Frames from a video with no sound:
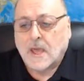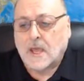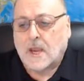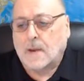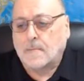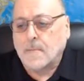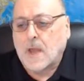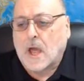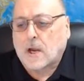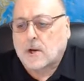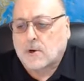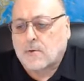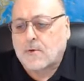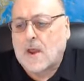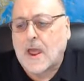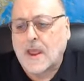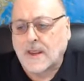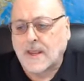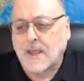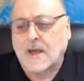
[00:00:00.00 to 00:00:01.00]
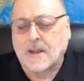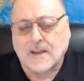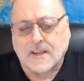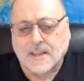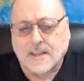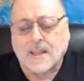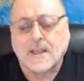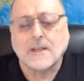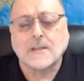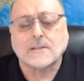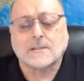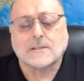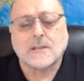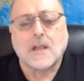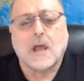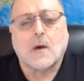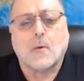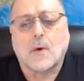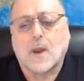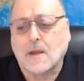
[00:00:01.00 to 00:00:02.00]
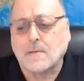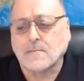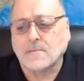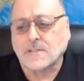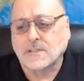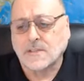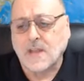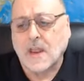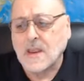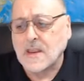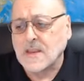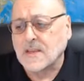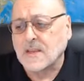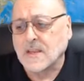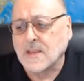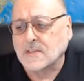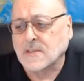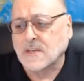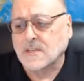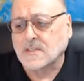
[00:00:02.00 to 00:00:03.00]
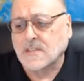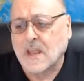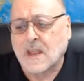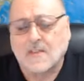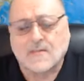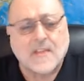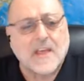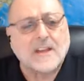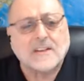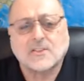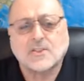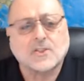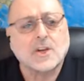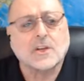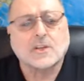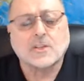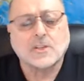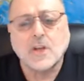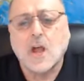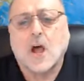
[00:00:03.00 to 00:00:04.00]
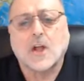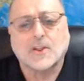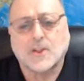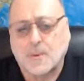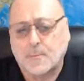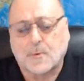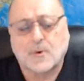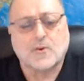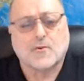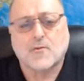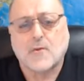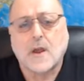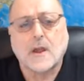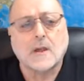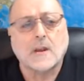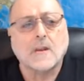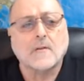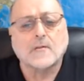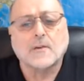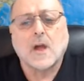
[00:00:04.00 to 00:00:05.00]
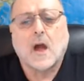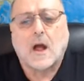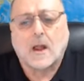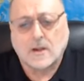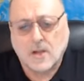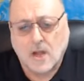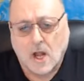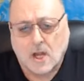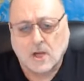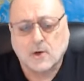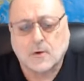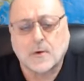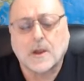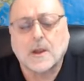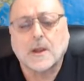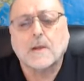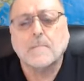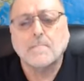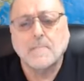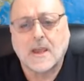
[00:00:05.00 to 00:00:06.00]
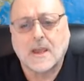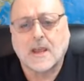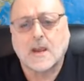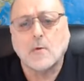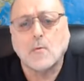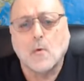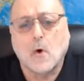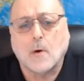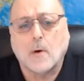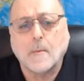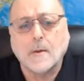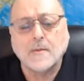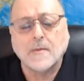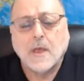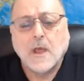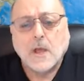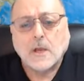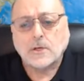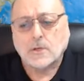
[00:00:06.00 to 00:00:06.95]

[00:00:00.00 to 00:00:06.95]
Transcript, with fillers: and i'm not crying out against that what i'm saying is is that that's just not the portrayal of god god created man and woman